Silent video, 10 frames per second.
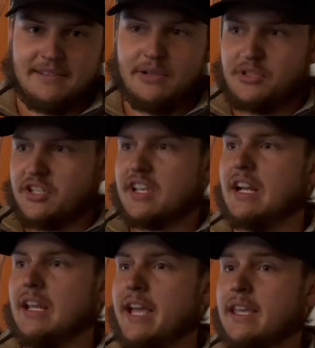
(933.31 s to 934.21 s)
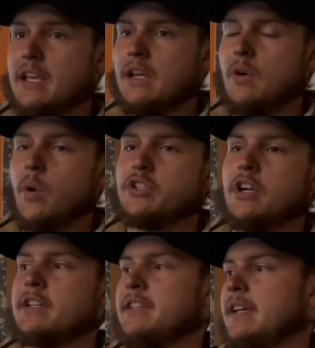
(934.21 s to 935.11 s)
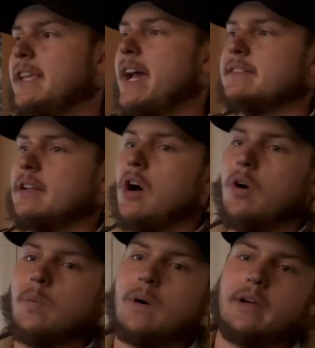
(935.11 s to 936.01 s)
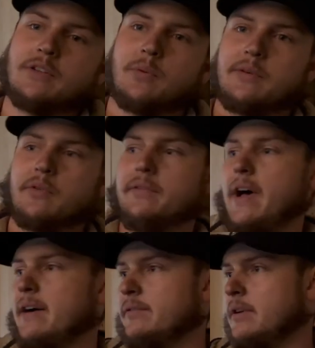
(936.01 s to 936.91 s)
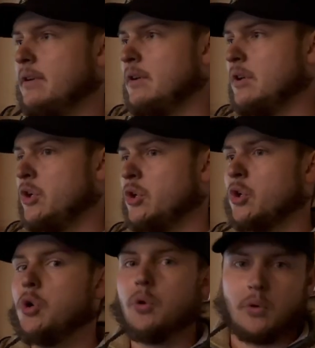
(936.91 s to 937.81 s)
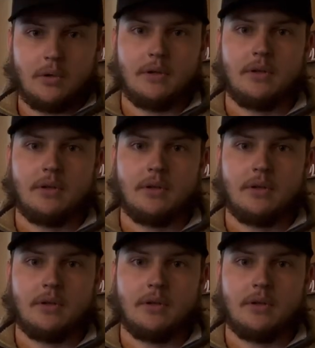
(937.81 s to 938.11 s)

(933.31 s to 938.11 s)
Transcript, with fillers: It was just kind of like, what truck is it? Yeah, it's an 01 24 valve. Cool.